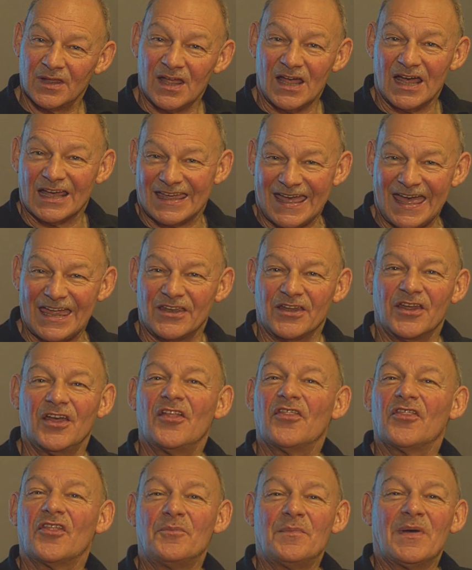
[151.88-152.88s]
Again,
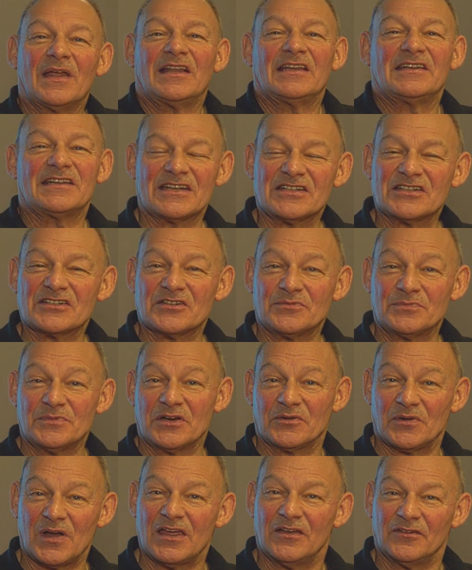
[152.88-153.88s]
the metal detector can be
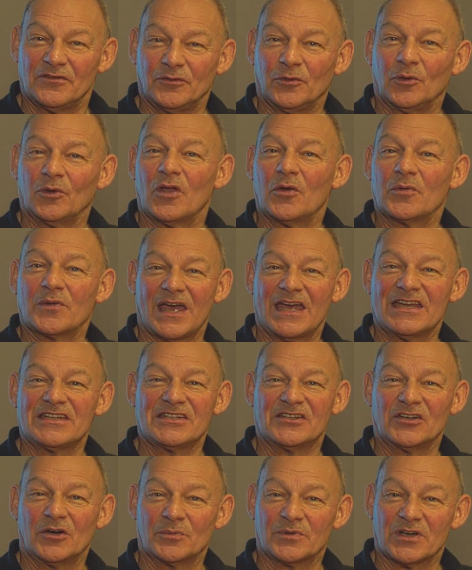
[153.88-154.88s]
great for
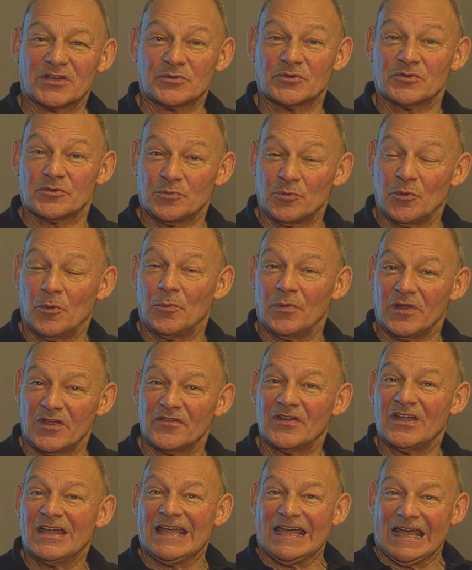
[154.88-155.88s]
locating objects which will be
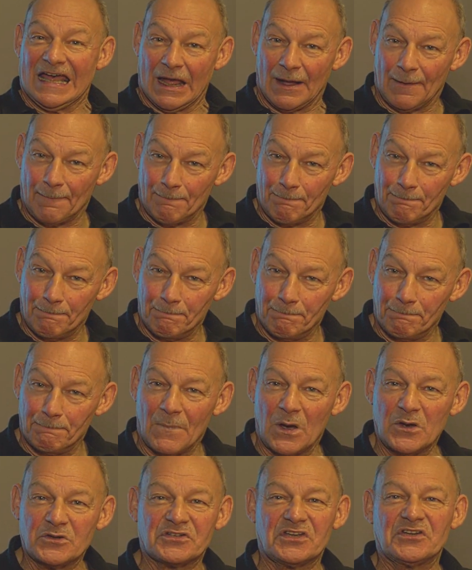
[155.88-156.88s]
of
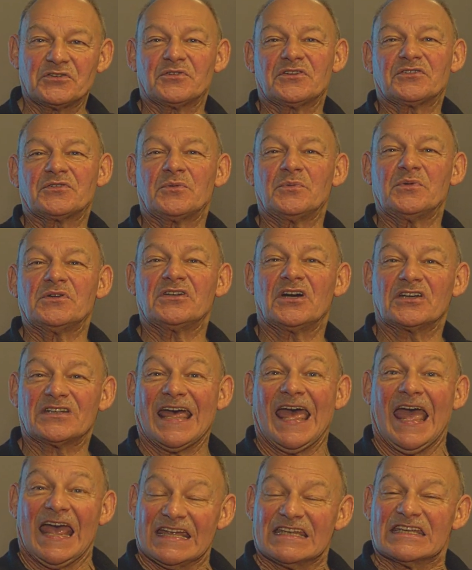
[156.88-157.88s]
most interest when we start
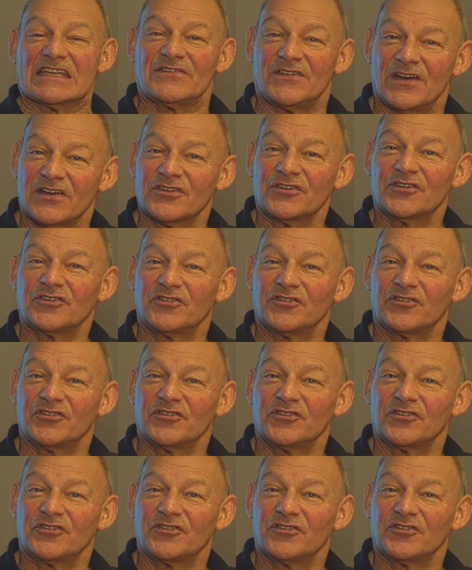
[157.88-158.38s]
to excavate the